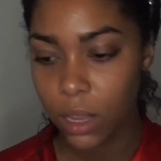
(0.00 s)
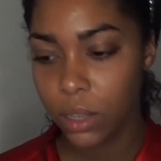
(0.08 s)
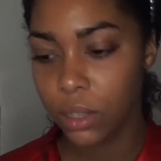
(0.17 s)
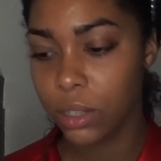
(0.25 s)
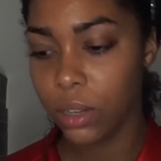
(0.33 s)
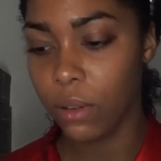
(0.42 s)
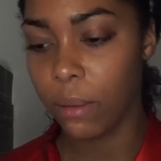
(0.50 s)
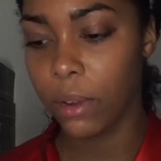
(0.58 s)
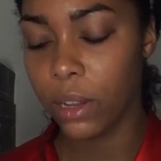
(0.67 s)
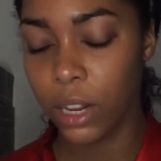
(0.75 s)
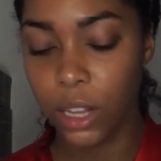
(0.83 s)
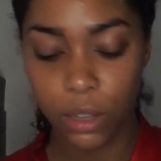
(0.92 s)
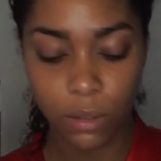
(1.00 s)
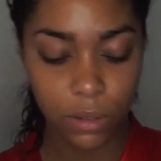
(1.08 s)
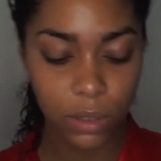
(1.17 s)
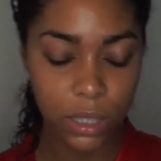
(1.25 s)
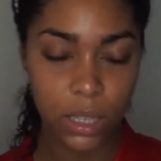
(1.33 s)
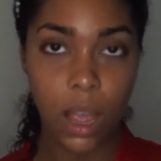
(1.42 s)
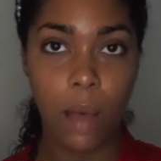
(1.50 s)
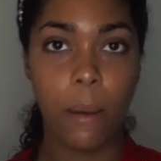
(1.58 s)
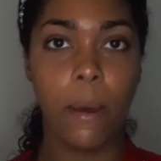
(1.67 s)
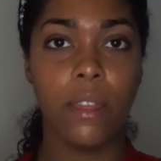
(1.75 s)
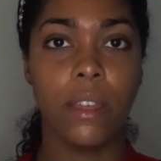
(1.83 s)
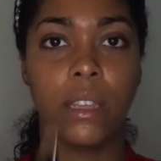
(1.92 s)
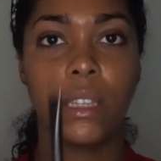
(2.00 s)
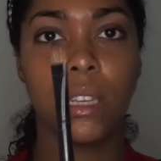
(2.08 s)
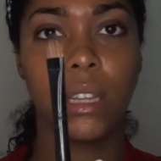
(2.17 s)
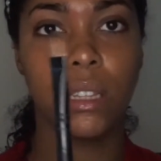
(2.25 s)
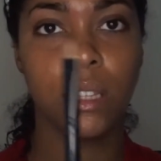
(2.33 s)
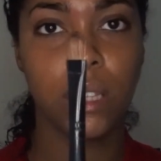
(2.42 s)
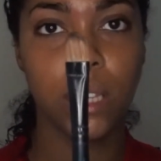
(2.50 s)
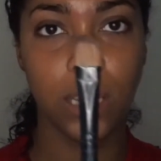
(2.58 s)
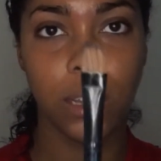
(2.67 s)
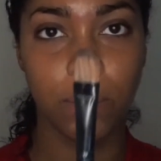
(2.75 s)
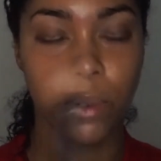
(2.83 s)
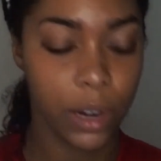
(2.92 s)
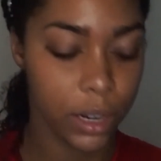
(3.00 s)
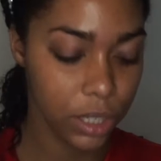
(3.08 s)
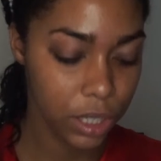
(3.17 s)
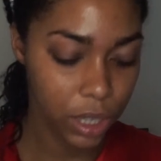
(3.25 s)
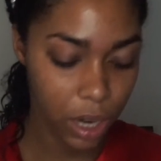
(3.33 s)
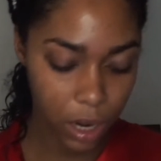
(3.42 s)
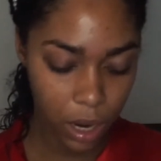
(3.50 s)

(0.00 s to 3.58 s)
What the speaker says: So I'm gonna use this concealer brush,